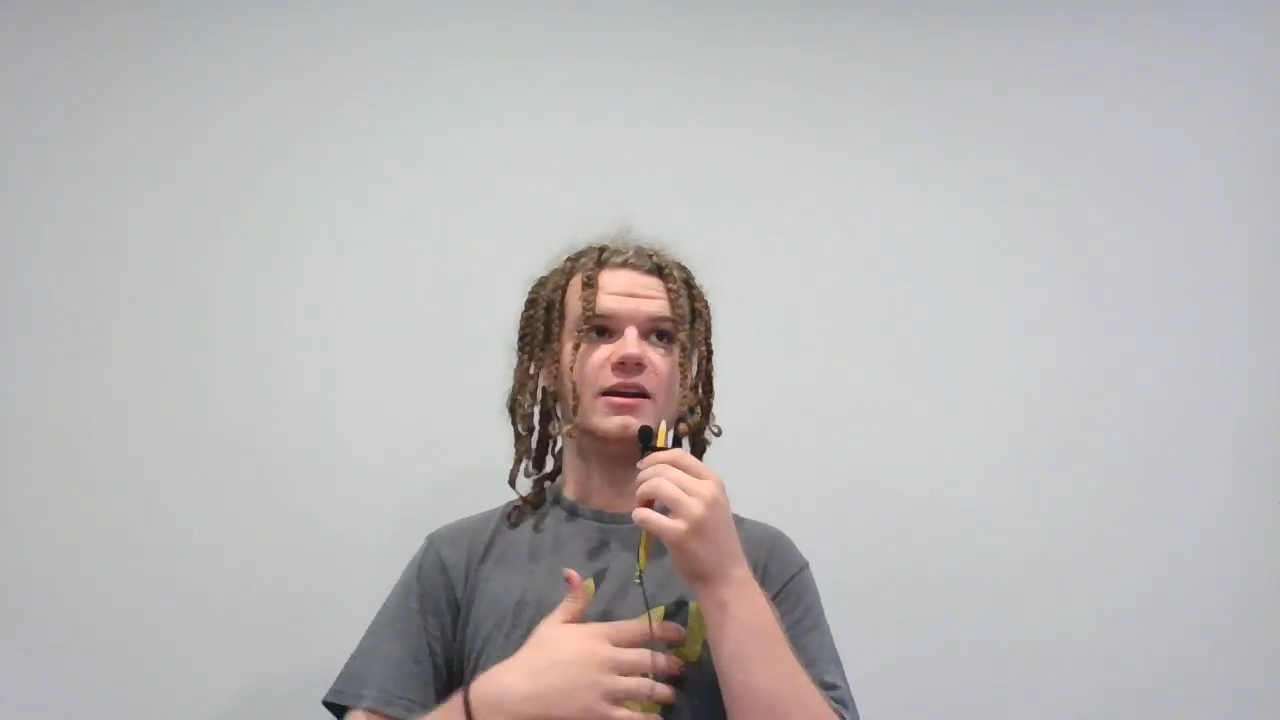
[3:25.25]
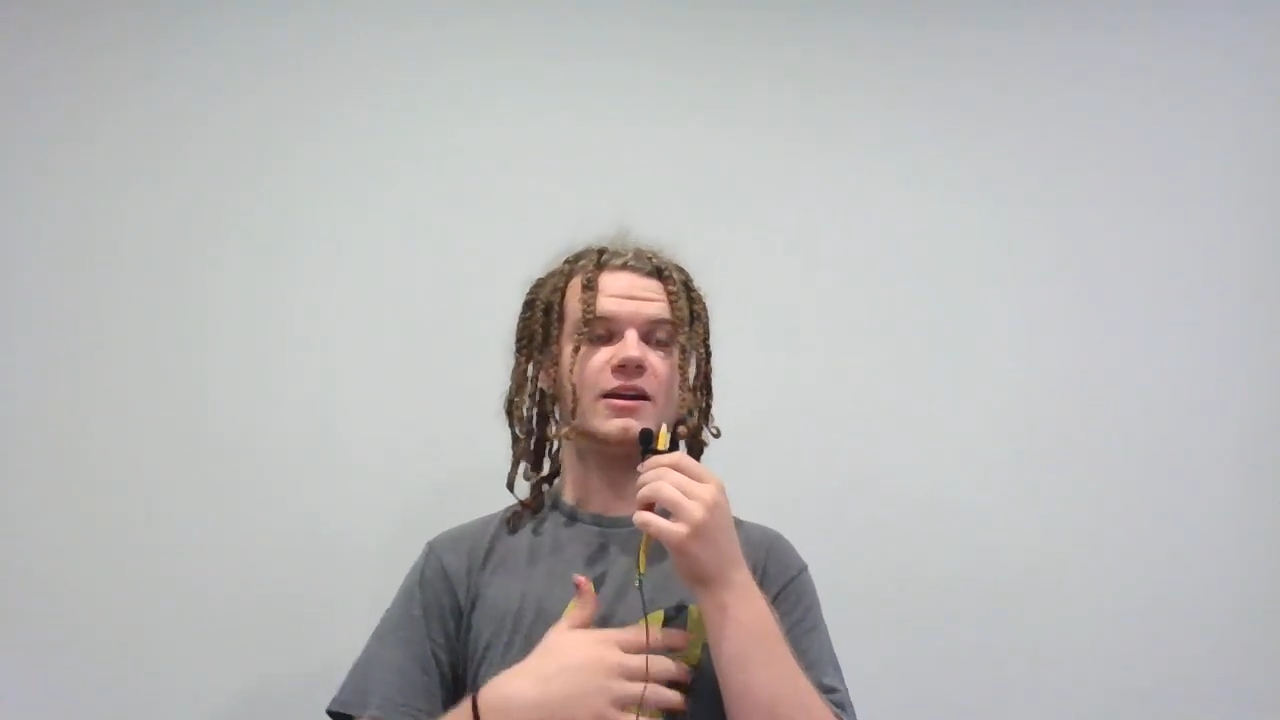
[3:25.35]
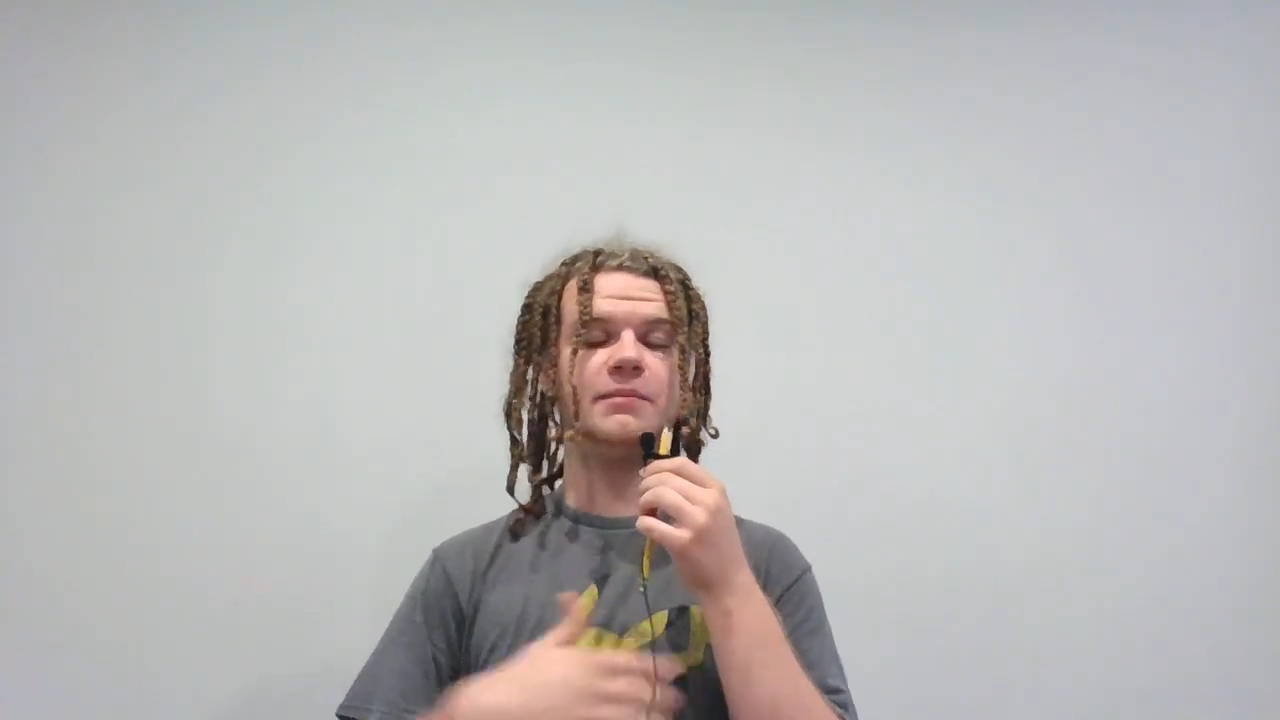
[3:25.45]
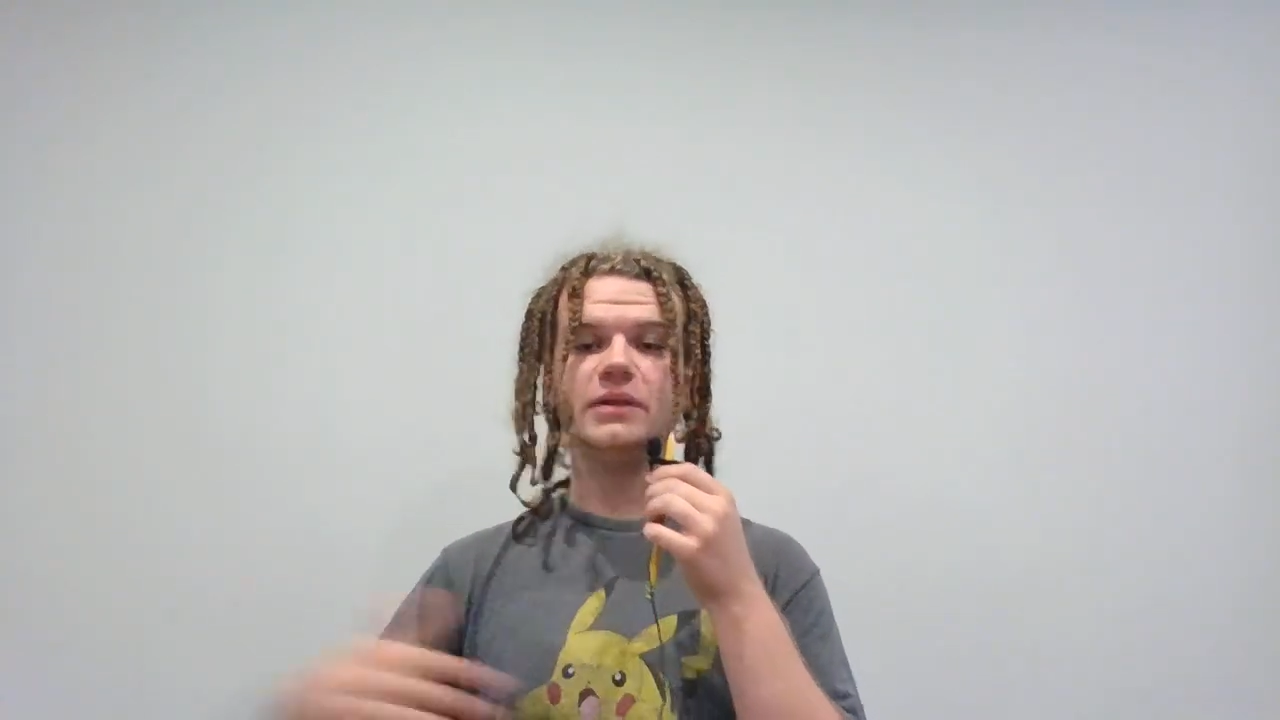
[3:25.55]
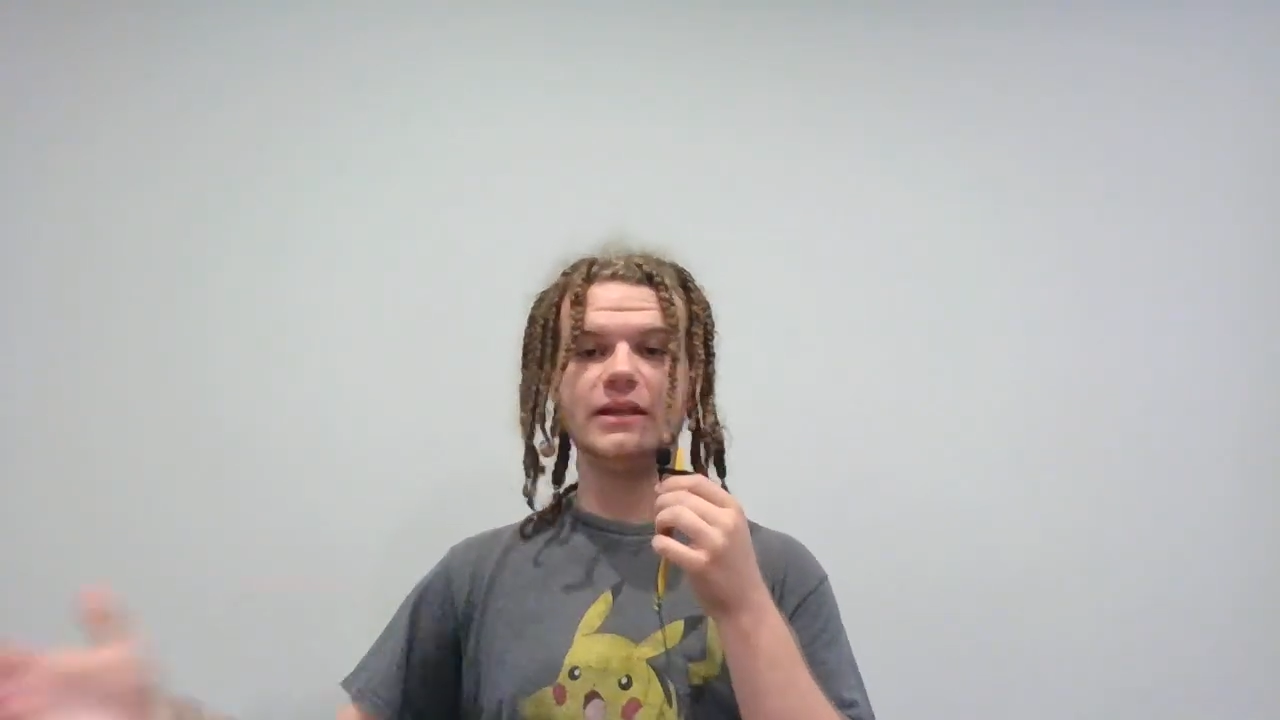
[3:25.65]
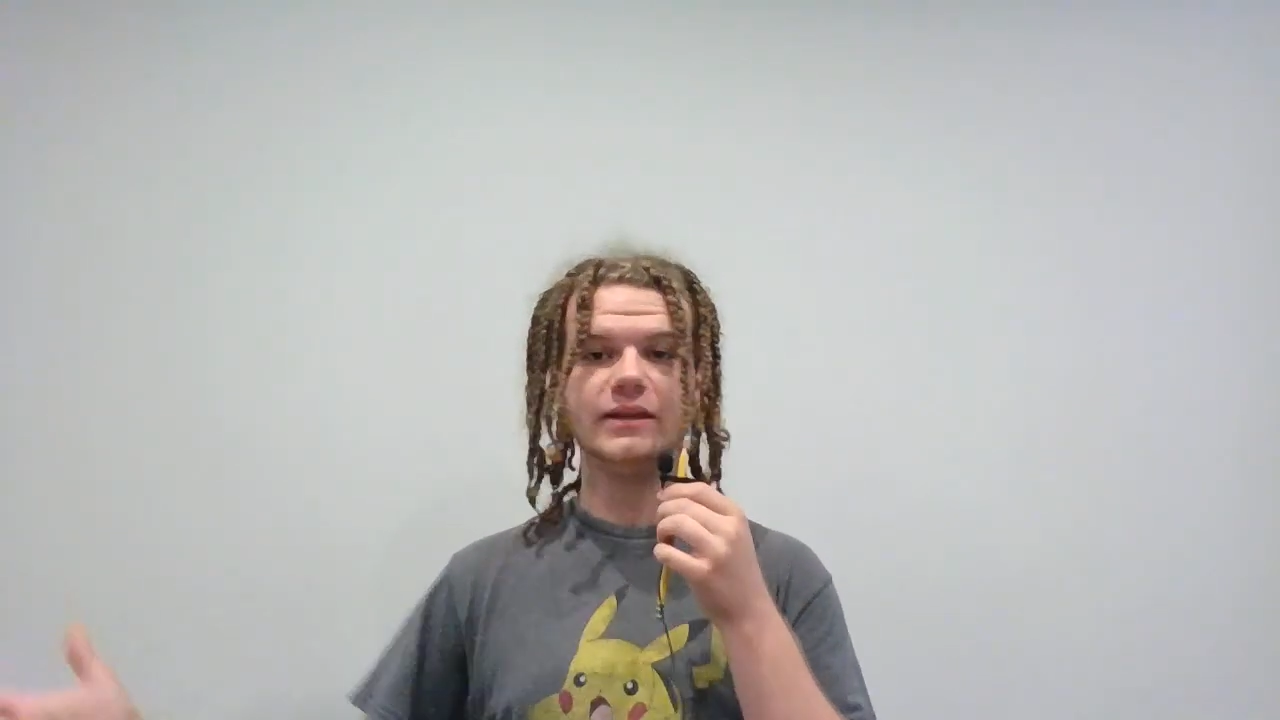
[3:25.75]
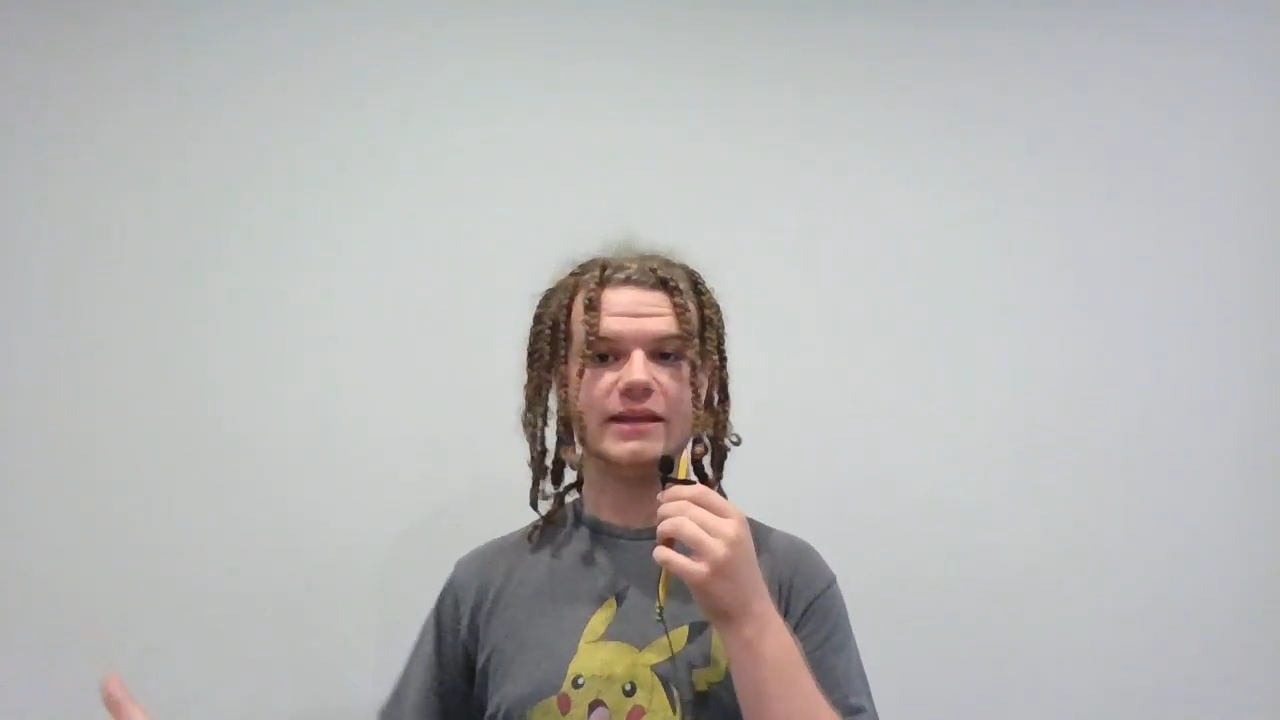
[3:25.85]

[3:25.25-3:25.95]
completely